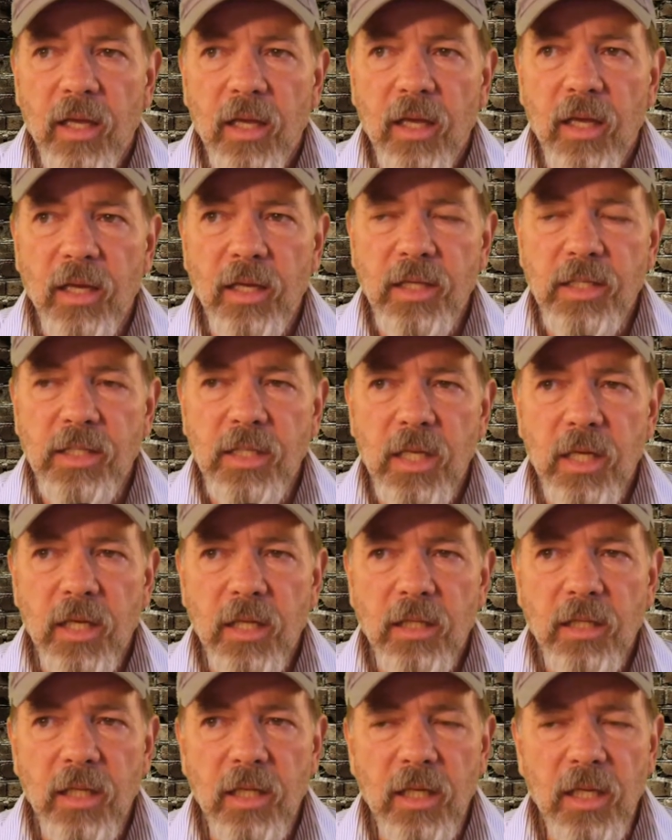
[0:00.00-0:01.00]
And he
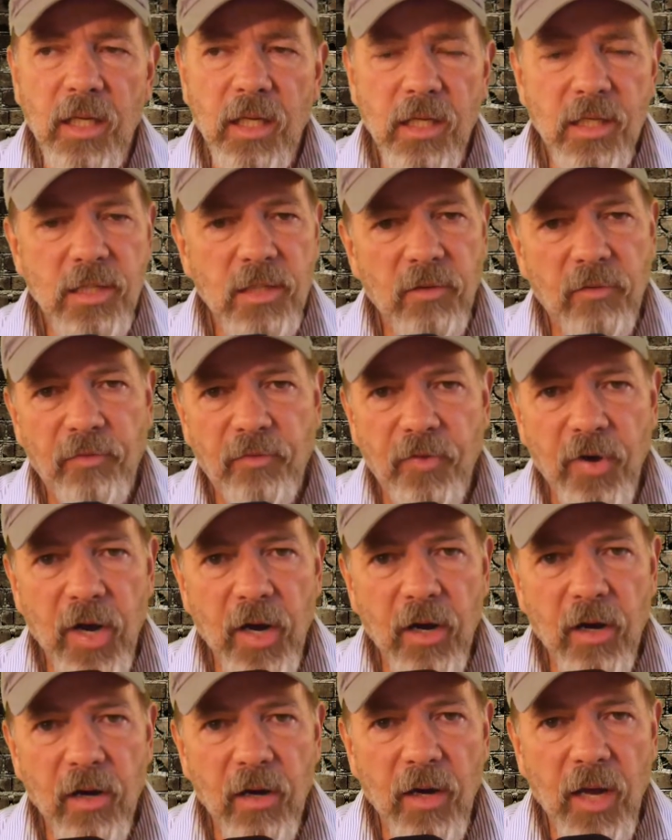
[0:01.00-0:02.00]
said that his
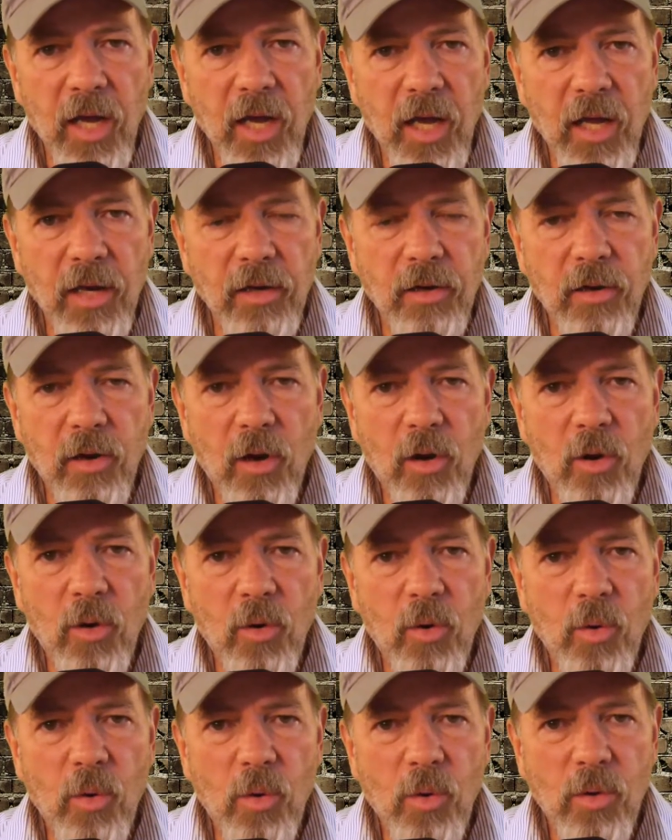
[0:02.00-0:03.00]
affair had
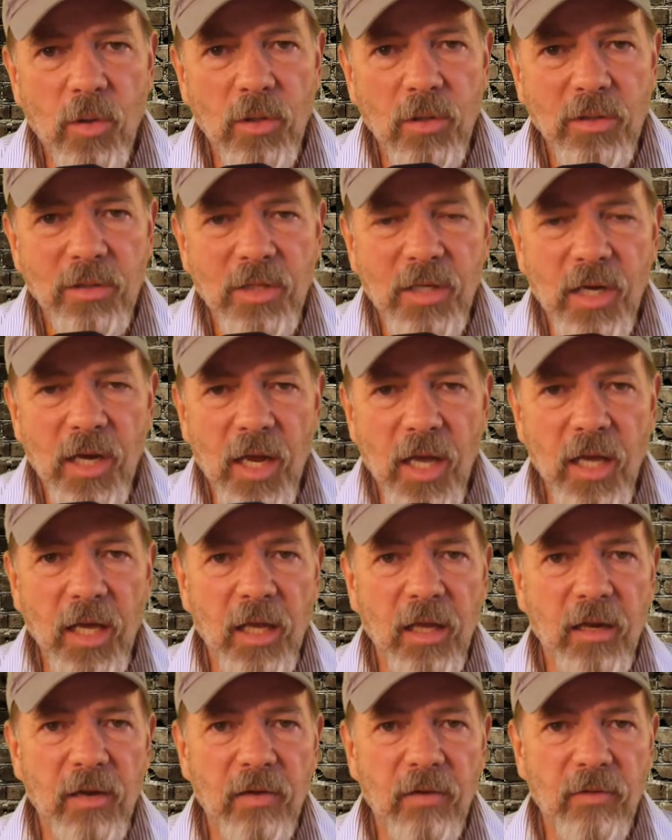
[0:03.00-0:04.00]
no
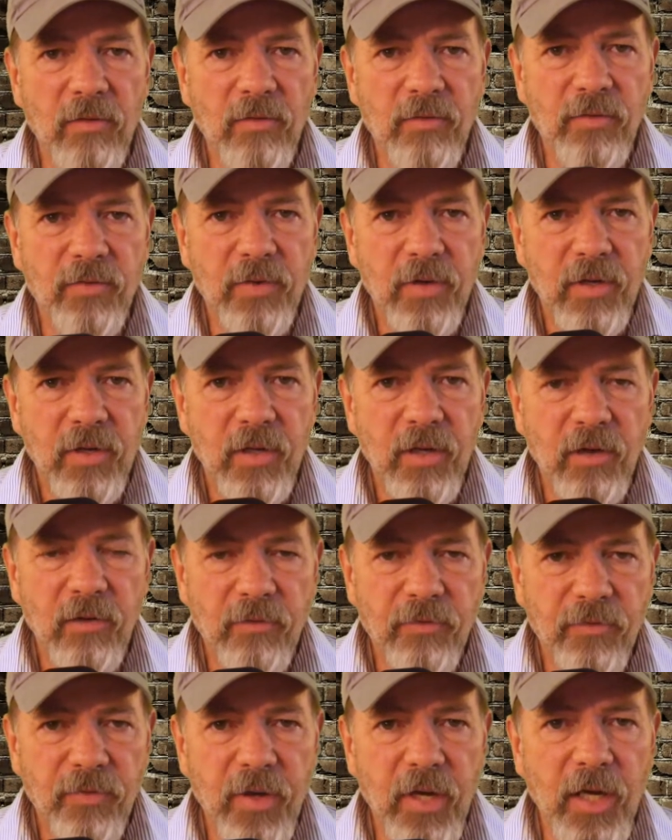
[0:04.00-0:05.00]
negative
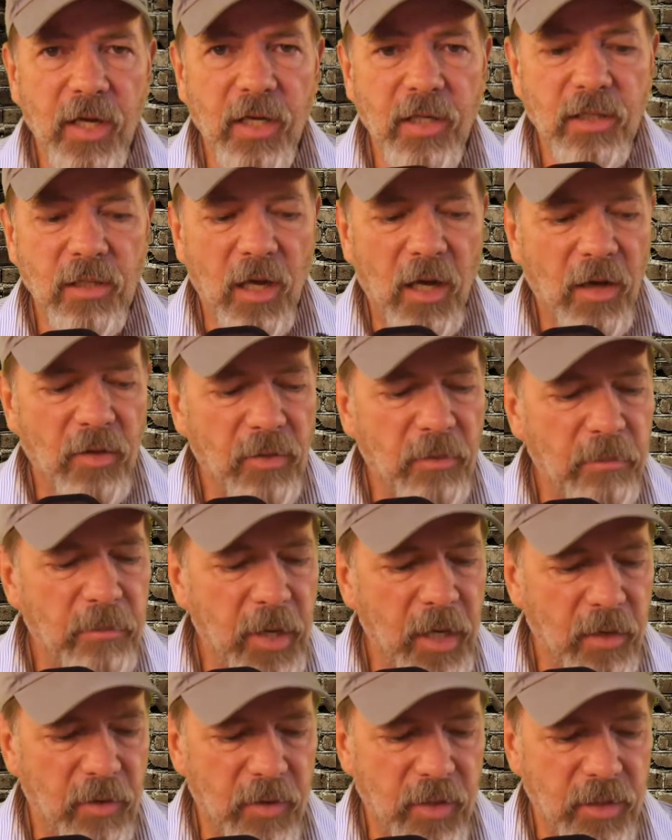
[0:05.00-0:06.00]
effect on the
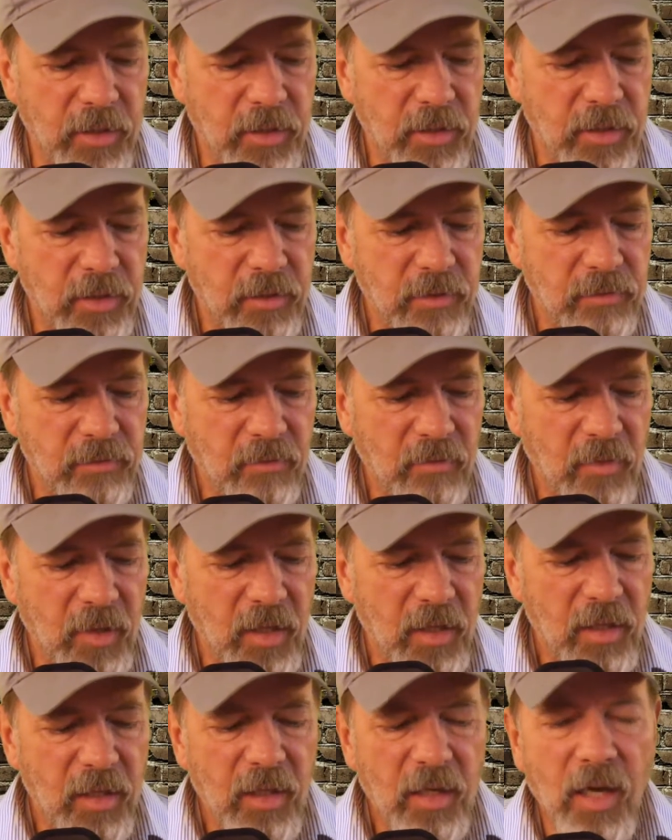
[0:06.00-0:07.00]
marriage.
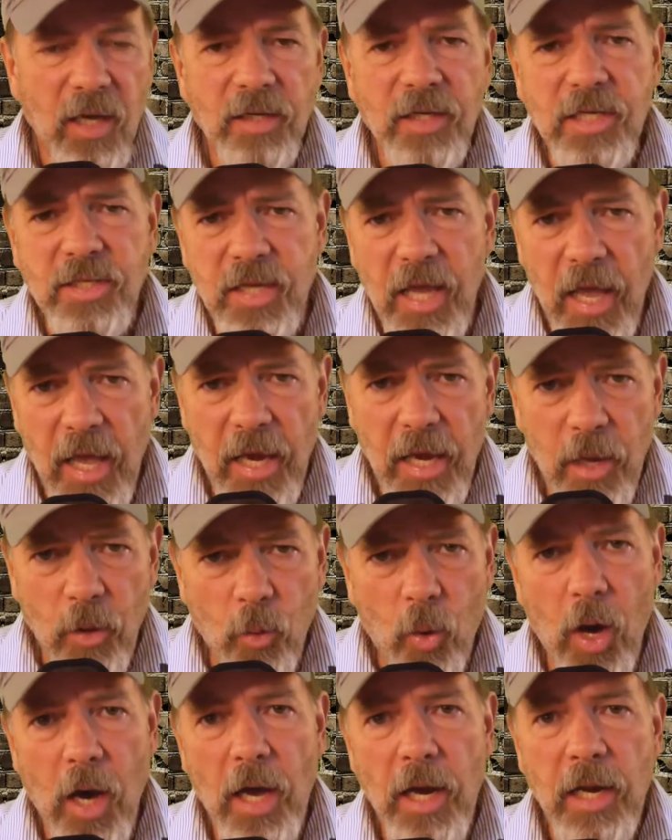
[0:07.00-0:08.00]
Does
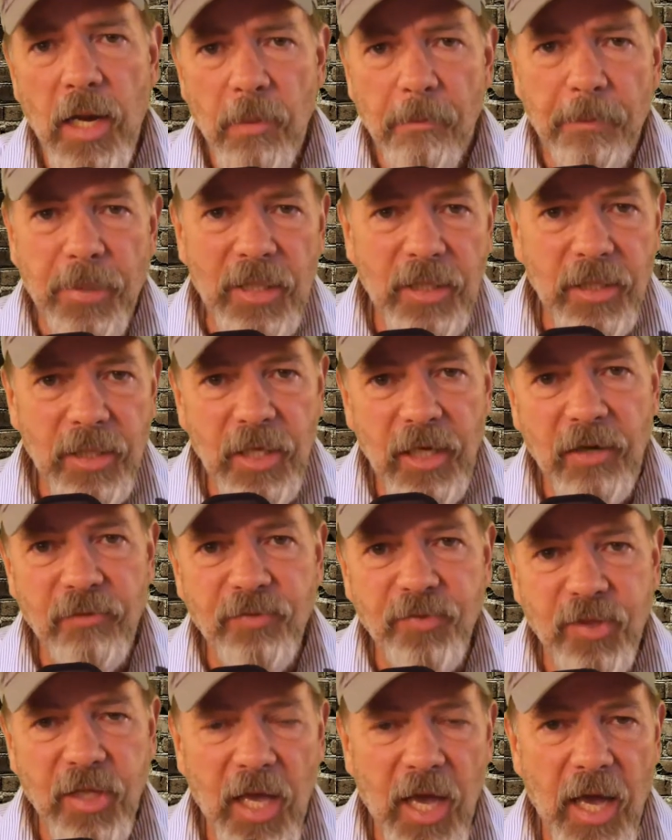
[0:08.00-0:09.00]
anyone
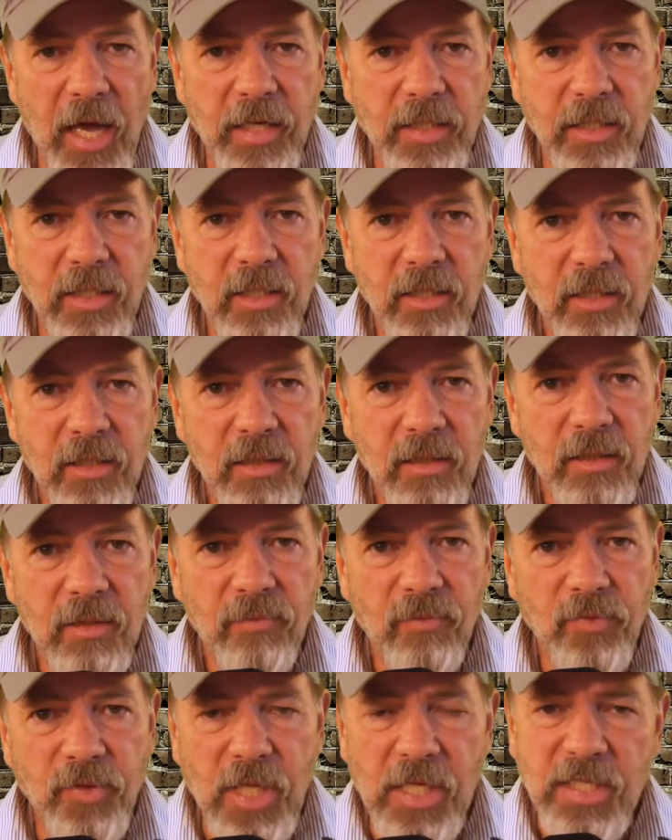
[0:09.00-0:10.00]
believe that?
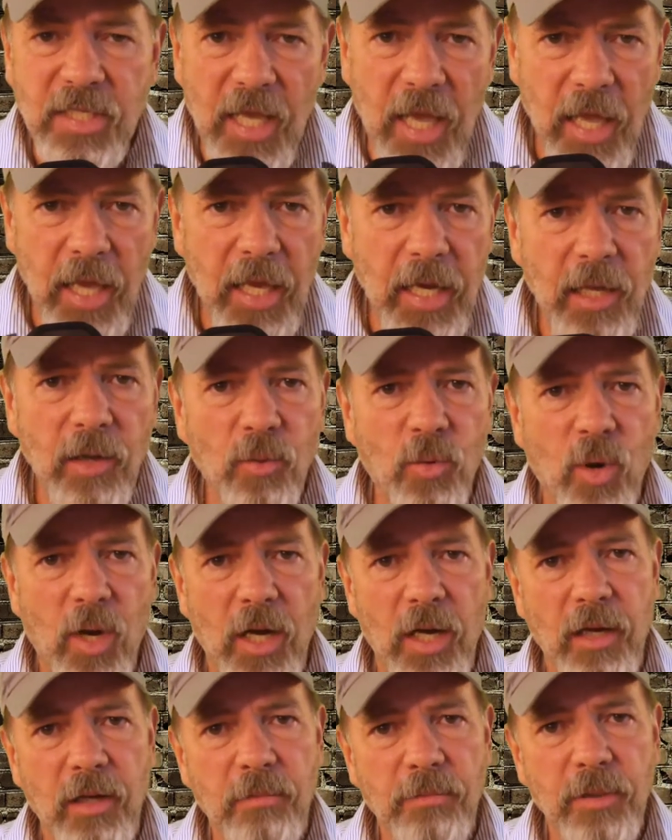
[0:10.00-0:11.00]
Does
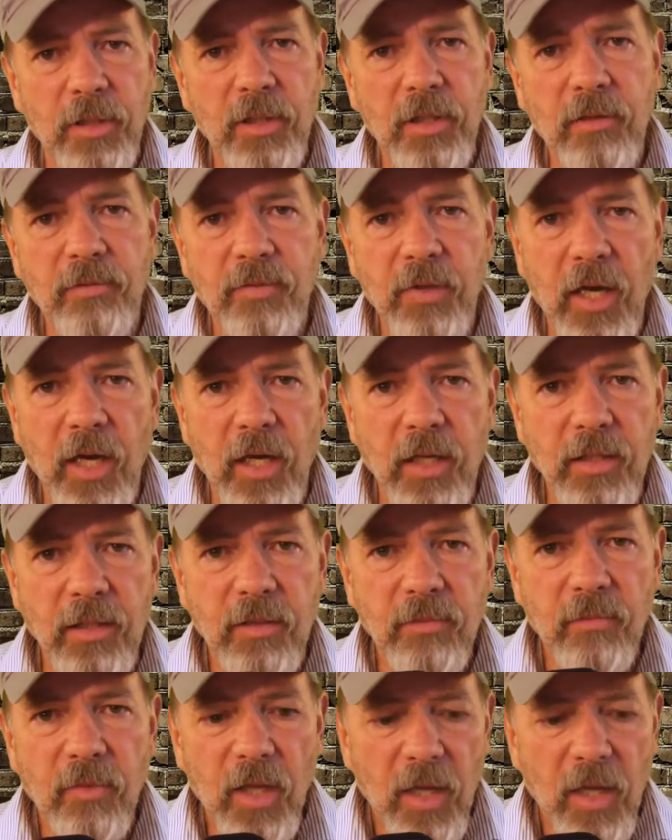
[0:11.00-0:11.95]
anyone believe that?